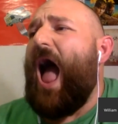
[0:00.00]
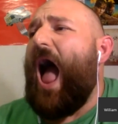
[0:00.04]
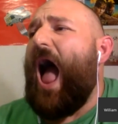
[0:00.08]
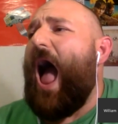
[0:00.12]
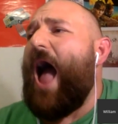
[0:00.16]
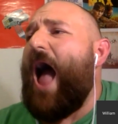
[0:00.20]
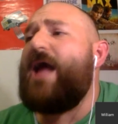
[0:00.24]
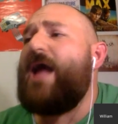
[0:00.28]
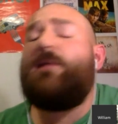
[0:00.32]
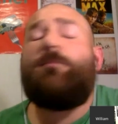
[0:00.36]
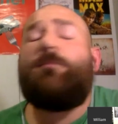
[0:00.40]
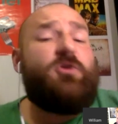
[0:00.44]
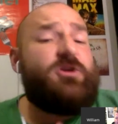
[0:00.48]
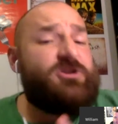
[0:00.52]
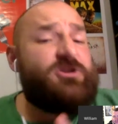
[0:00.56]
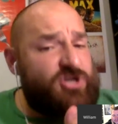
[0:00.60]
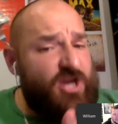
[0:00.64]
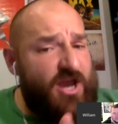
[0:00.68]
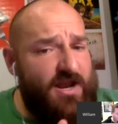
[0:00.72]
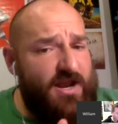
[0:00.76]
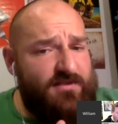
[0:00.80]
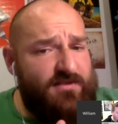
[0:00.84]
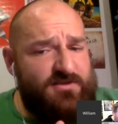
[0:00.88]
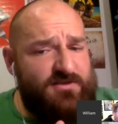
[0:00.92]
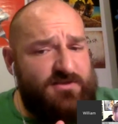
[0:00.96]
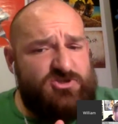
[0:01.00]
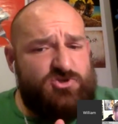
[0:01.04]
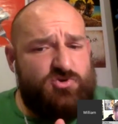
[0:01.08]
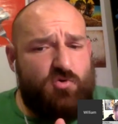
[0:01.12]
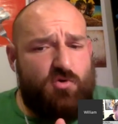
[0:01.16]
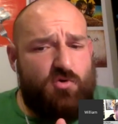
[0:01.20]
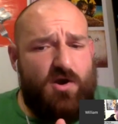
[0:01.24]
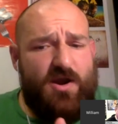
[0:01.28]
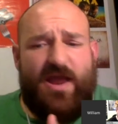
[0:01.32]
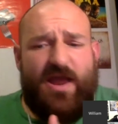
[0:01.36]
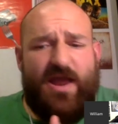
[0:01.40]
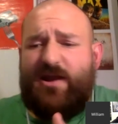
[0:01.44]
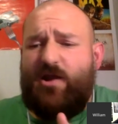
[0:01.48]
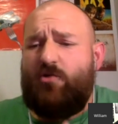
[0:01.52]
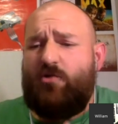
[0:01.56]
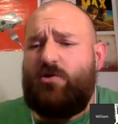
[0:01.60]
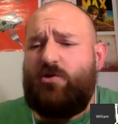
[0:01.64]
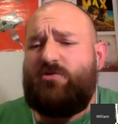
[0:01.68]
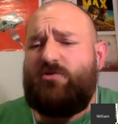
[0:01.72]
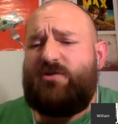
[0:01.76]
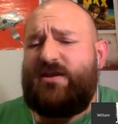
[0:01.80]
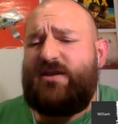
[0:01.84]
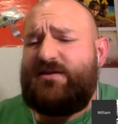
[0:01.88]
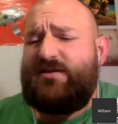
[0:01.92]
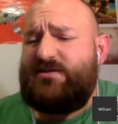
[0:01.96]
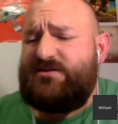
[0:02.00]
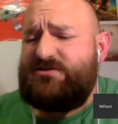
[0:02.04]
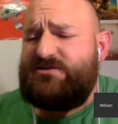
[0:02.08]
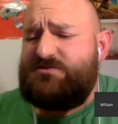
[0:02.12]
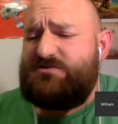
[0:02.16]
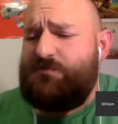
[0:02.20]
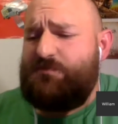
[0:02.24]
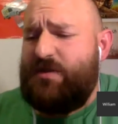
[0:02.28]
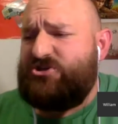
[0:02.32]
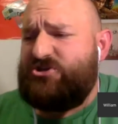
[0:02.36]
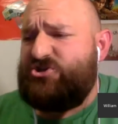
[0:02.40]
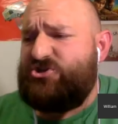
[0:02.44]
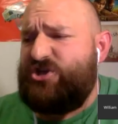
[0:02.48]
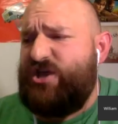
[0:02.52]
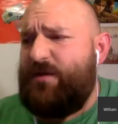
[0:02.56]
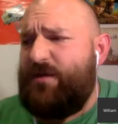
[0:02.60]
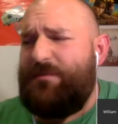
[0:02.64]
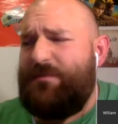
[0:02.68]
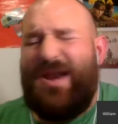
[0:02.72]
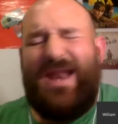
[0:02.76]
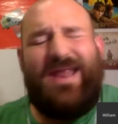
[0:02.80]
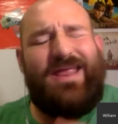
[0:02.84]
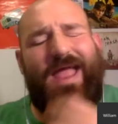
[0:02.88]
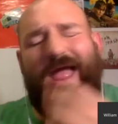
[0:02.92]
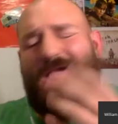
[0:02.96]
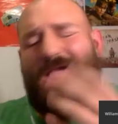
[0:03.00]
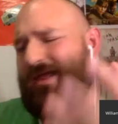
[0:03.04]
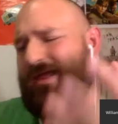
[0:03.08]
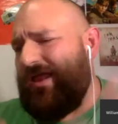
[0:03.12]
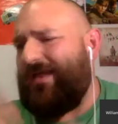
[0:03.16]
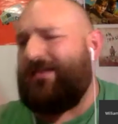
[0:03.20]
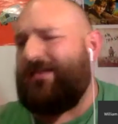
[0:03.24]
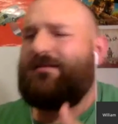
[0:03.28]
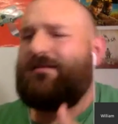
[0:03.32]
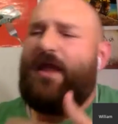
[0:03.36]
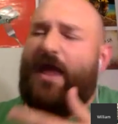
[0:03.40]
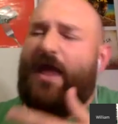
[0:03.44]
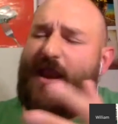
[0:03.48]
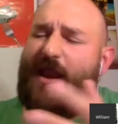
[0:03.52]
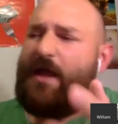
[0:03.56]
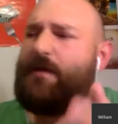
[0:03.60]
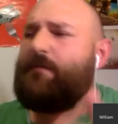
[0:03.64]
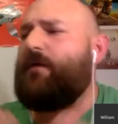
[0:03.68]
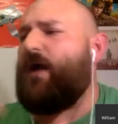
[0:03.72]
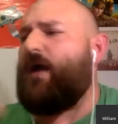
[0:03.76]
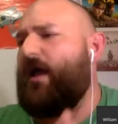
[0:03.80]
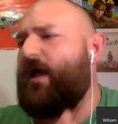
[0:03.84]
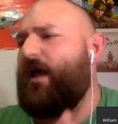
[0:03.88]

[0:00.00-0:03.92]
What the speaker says: I appreciated the story. I know you didn't as much, Jim, and I